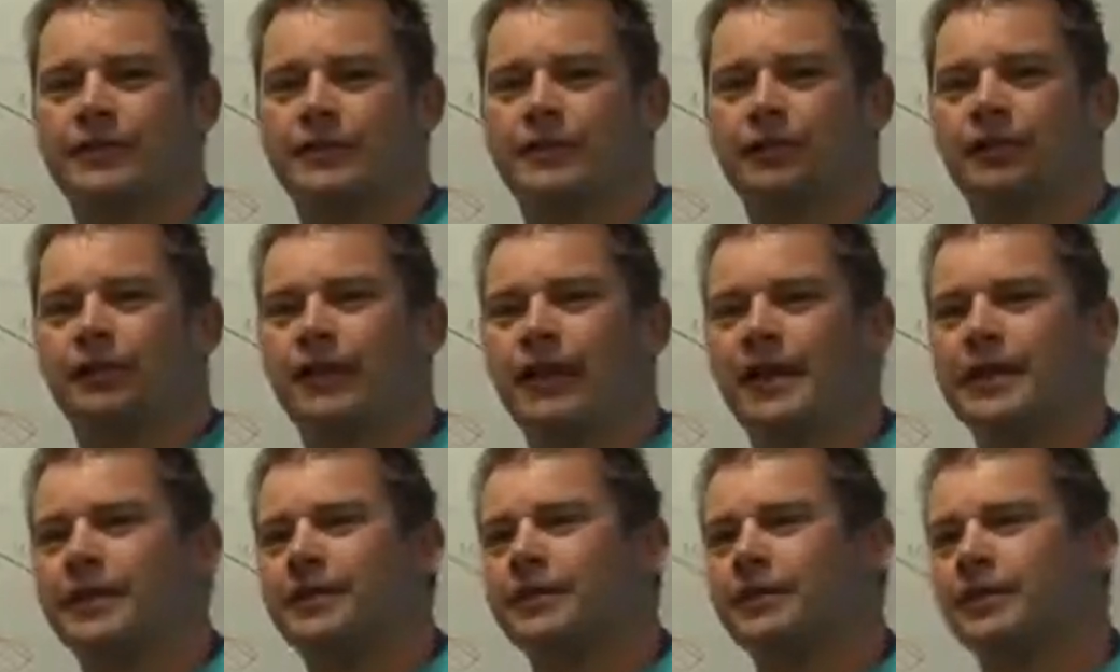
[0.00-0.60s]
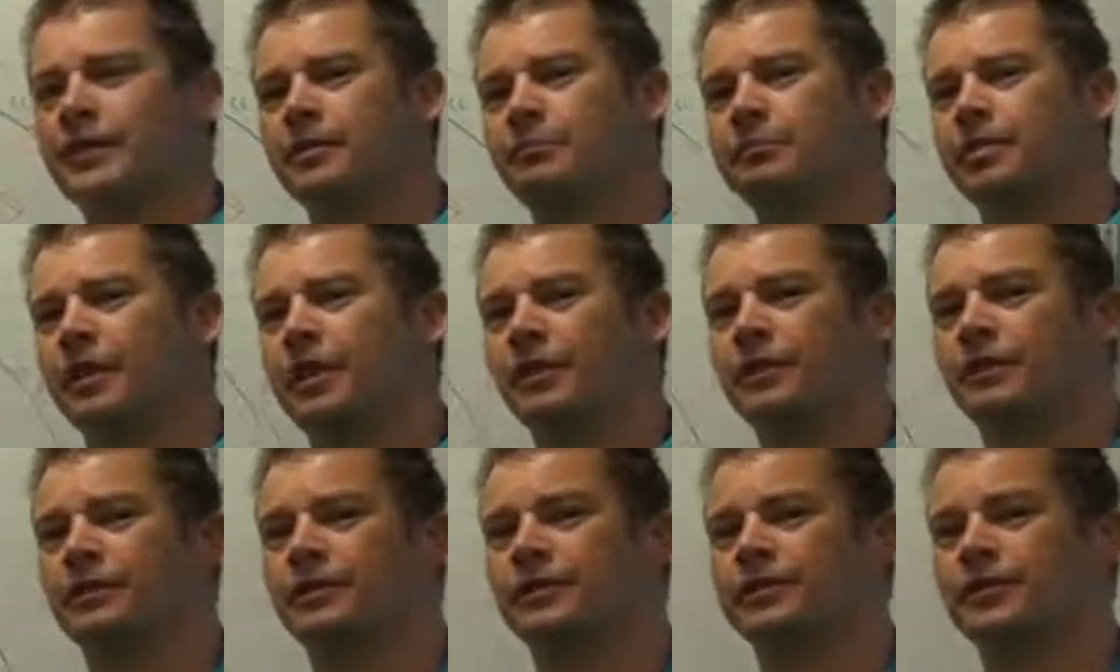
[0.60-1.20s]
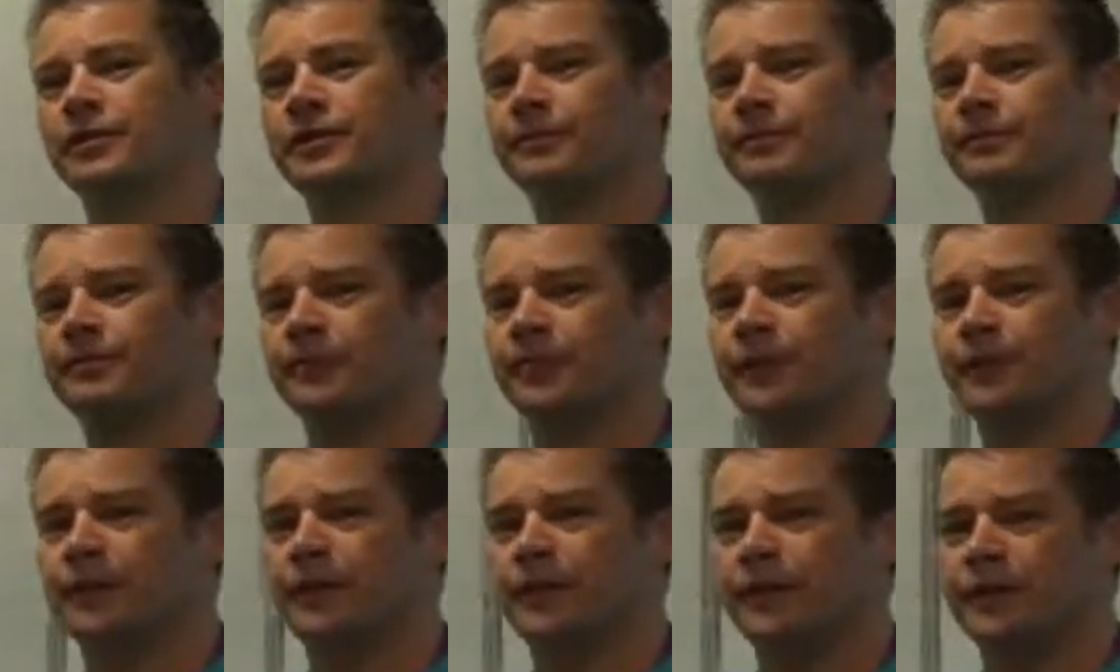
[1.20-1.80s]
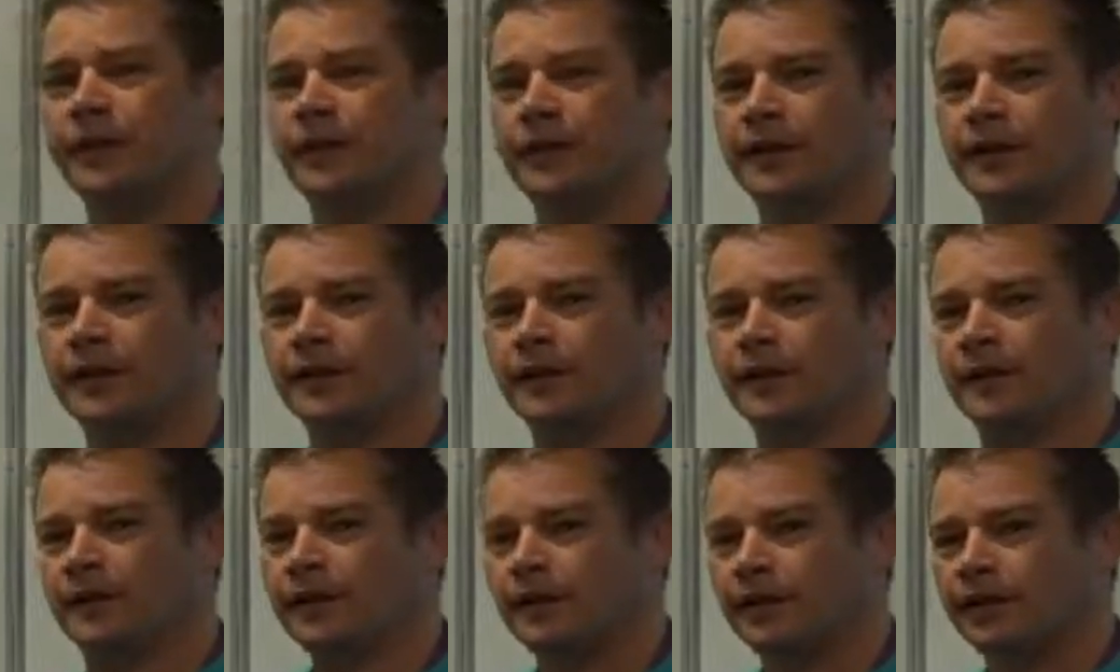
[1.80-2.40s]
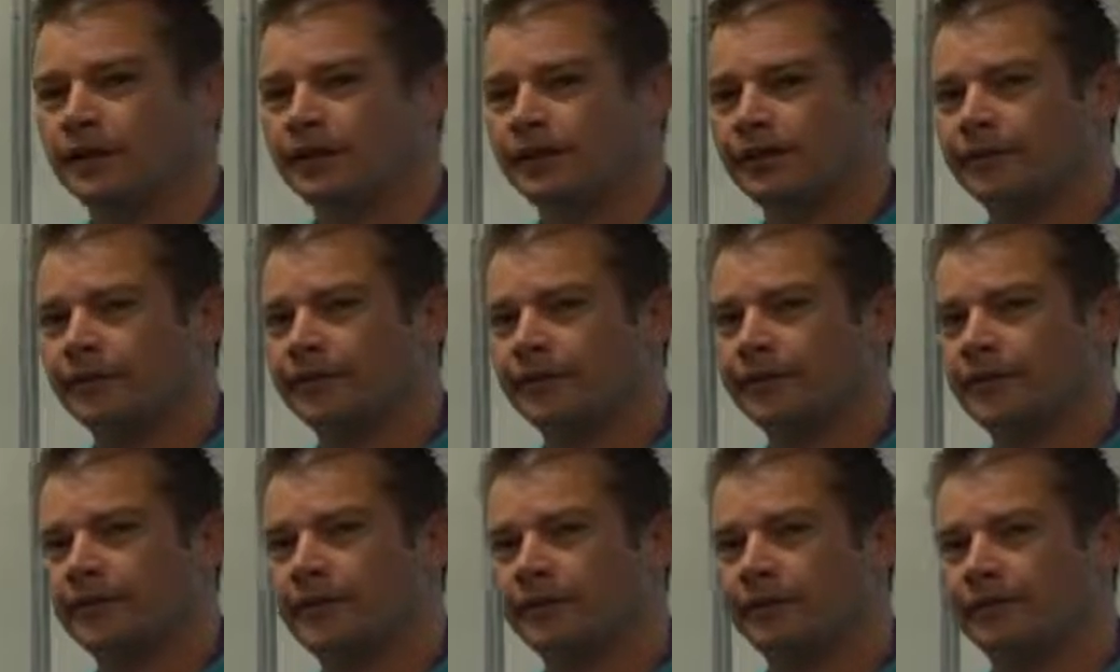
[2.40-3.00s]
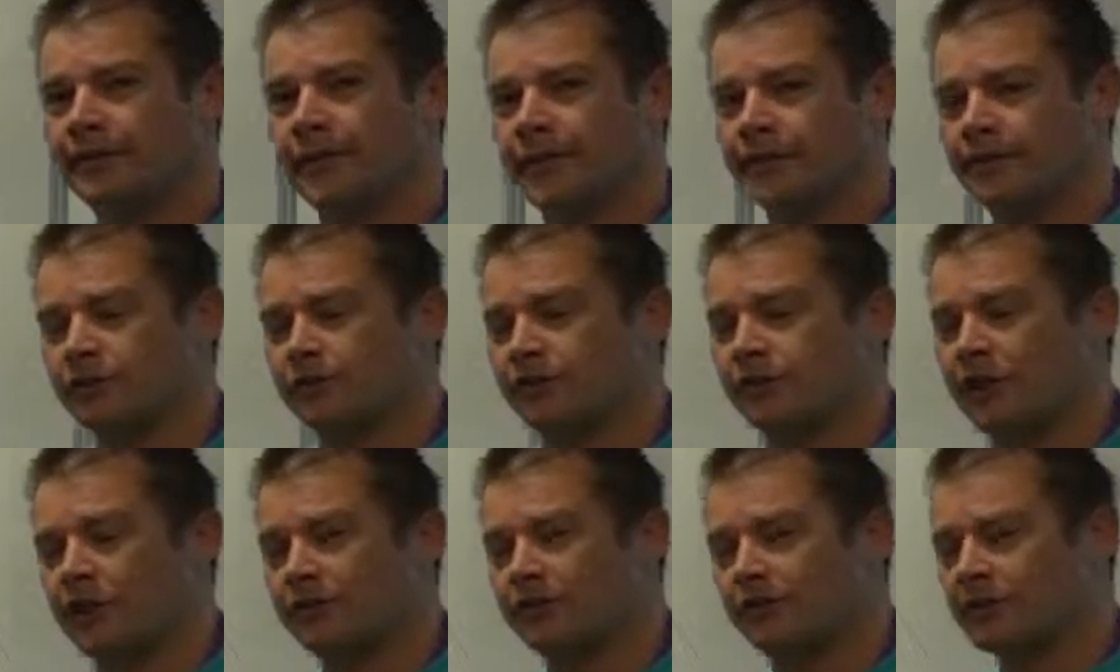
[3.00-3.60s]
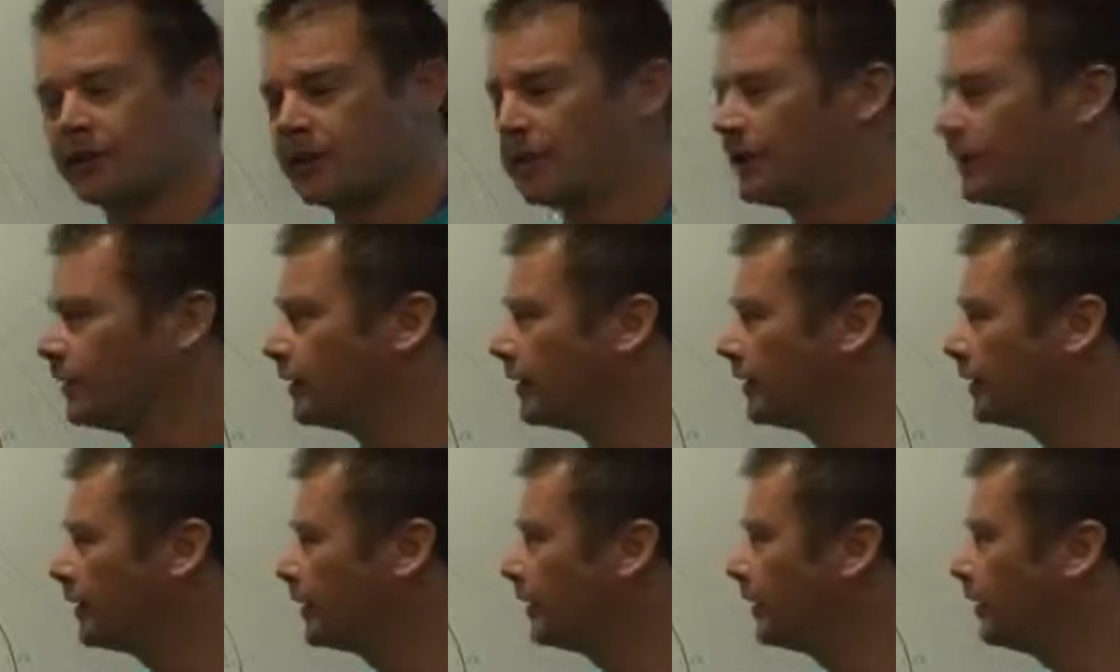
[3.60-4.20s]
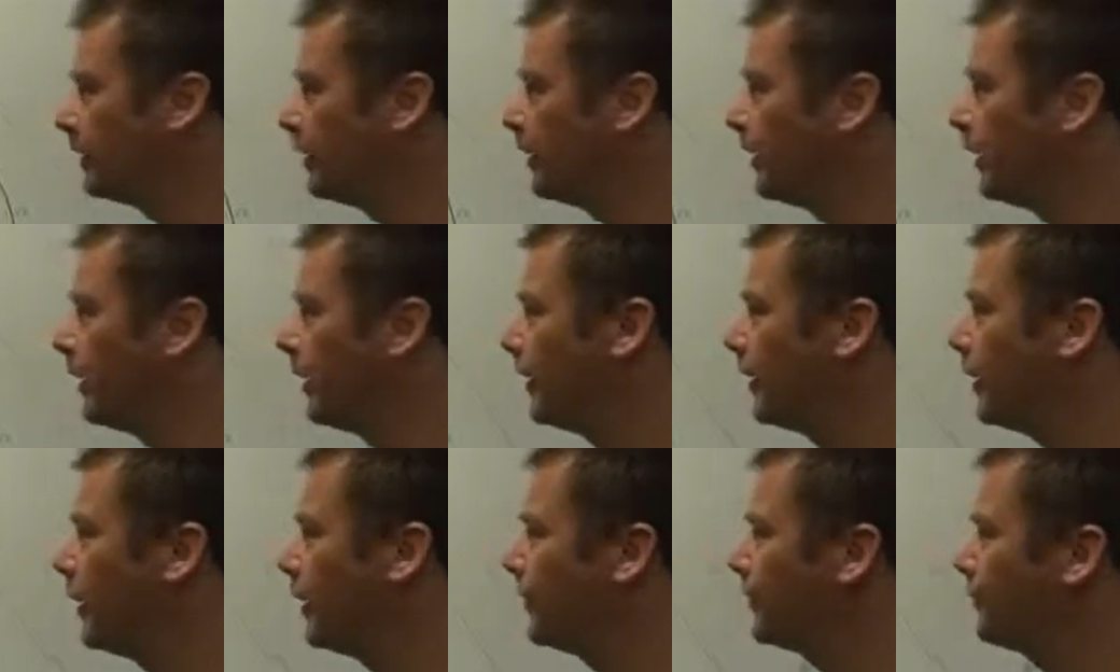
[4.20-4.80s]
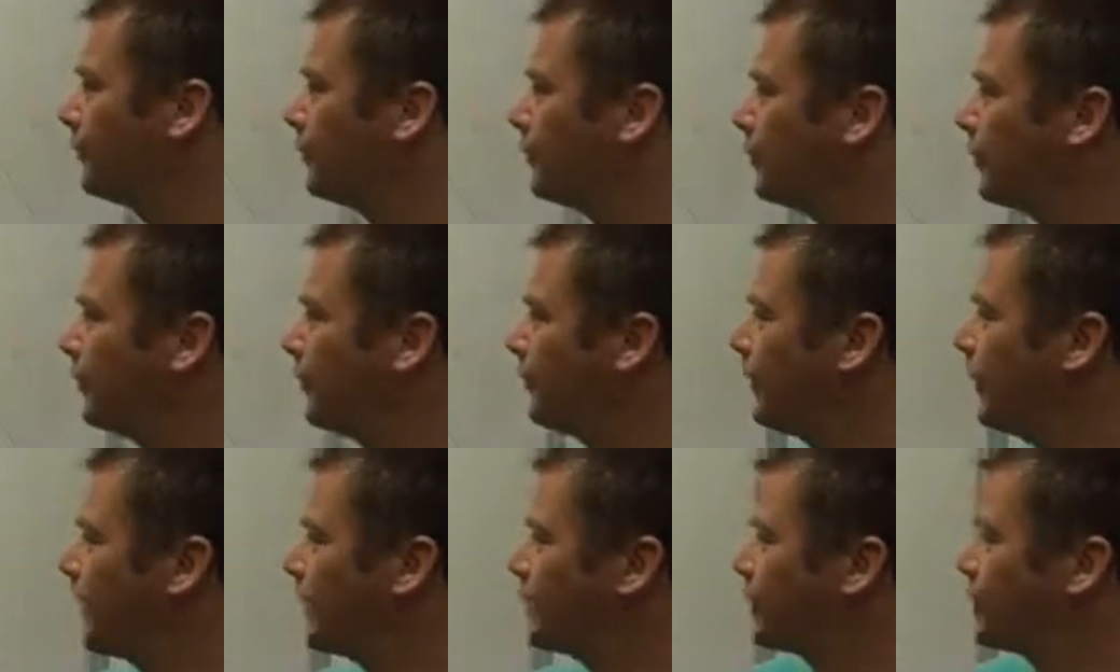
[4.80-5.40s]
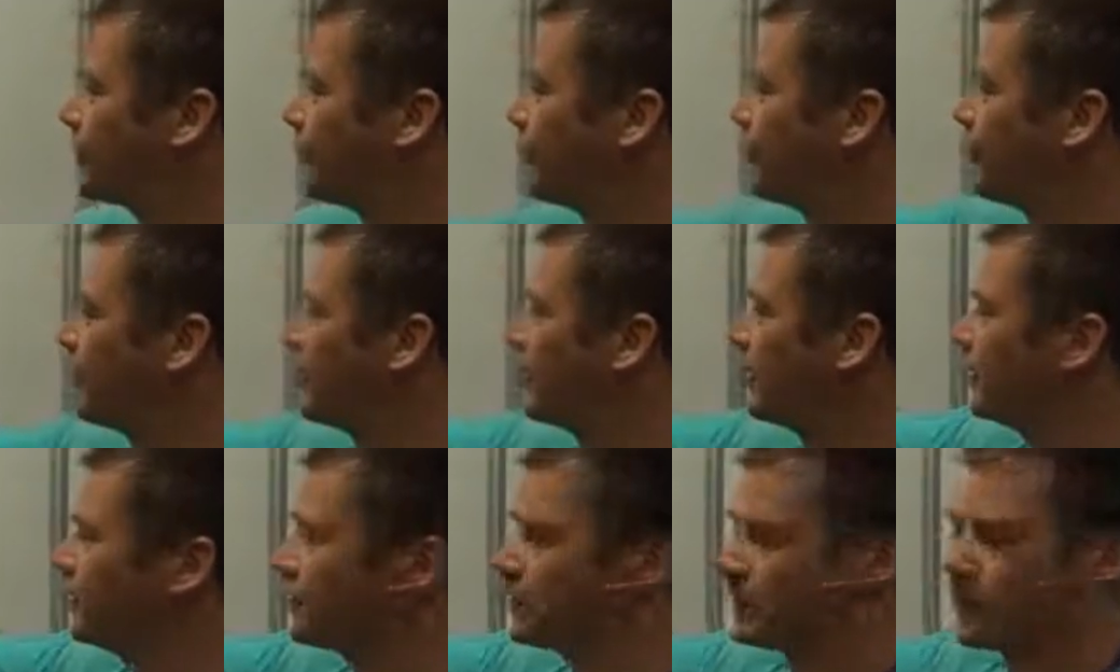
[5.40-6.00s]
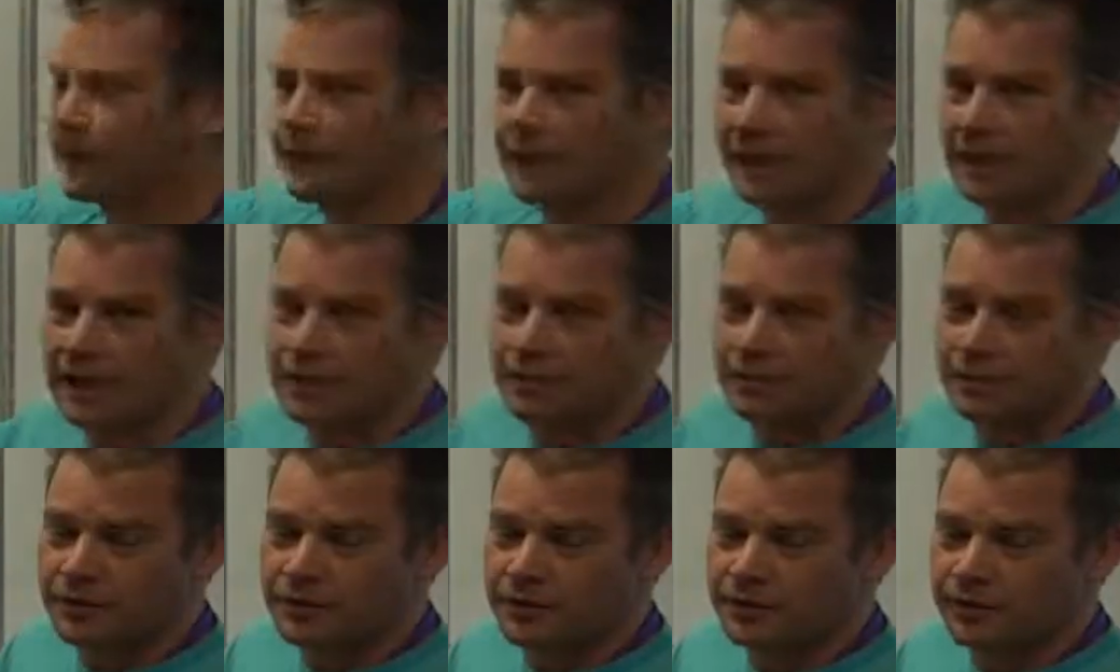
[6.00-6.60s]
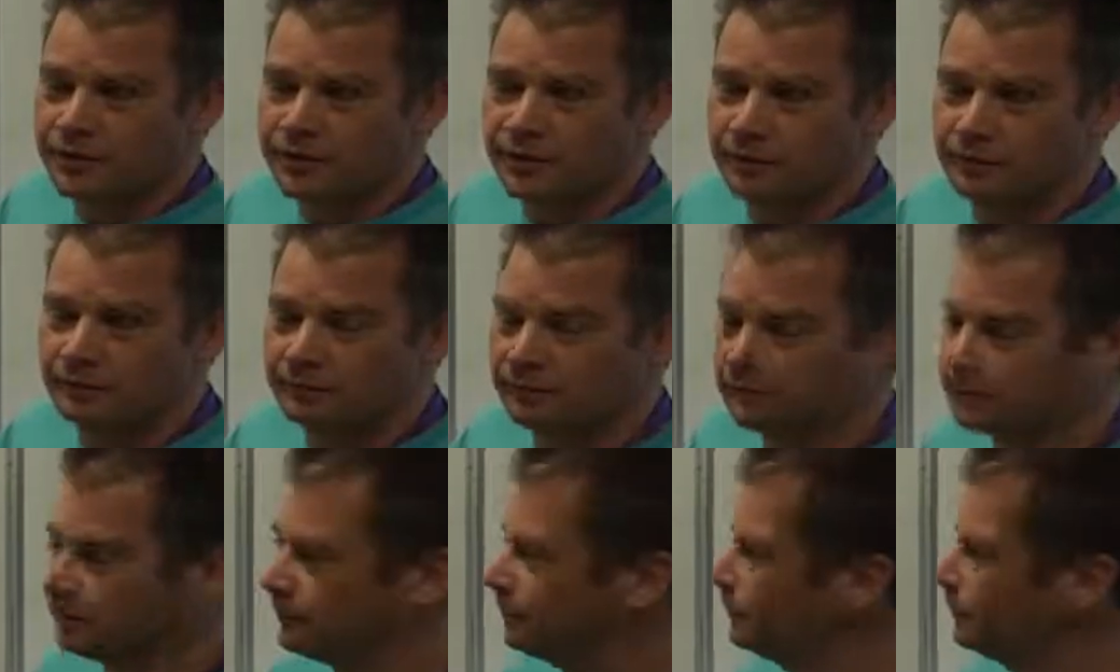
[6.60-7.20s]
It's flattened at the poles. That affects gravity and therefore affects the thickness of the atmosphere.